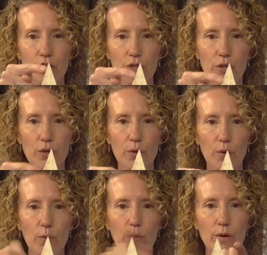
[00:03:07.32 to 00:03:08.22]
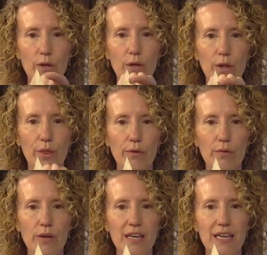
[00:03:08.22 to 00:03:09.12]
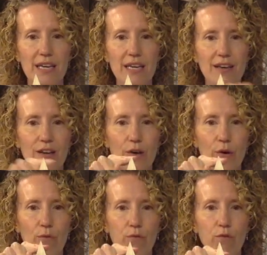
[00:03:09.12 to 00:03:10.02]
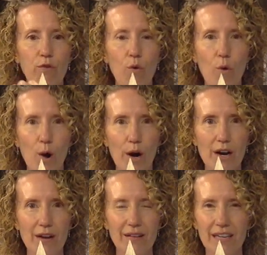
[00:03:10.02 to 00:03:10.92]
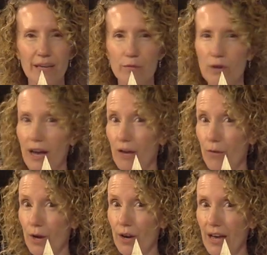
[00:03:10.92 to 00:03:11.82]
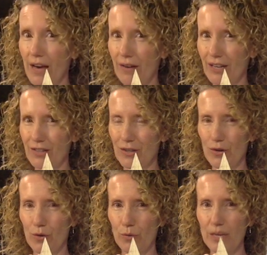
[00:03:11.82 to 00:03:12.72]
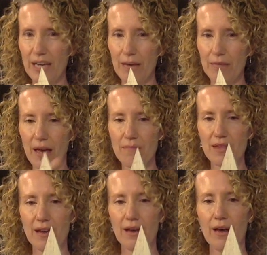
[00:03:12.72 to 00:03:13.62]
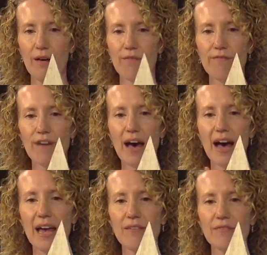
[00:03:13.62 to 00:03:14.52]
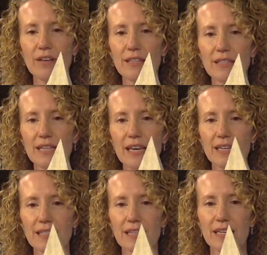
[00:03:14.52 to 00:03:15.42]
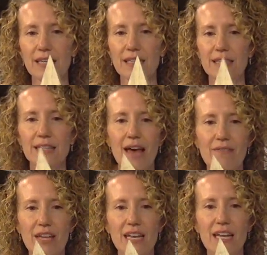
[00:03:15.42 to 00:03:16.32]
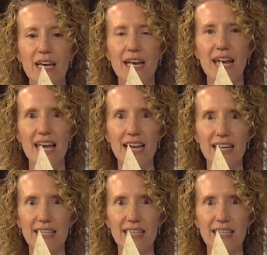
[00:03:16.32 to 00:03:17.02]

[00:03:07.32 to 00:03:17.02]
2, 3, 4. Keep track of where you're counting so you don't recount them. 5, 6, 7, 8.